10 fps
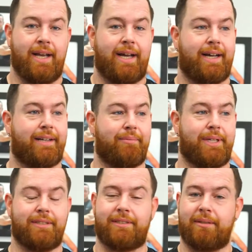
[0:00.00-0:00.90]
I can't
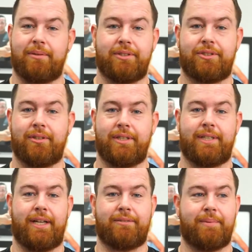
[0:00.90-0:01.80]
wait to see where this journey
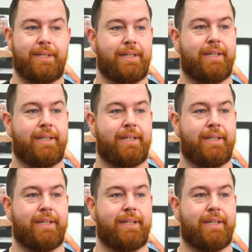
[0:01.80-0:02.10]
takes me.